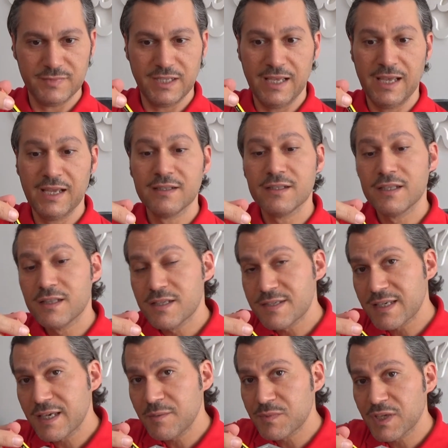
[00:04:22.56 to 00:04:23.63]
and in the
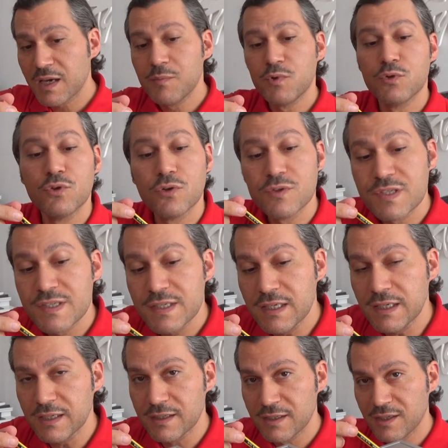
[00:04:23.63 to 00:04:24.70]
same time you don't
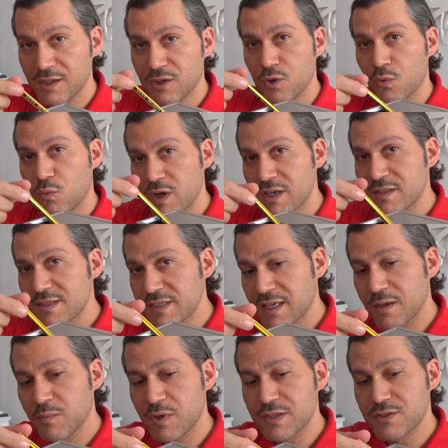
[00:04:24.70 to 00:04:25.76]
see where this
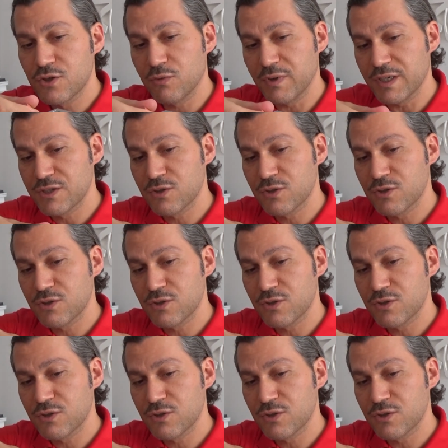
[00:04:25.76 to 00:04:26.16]
cable is going.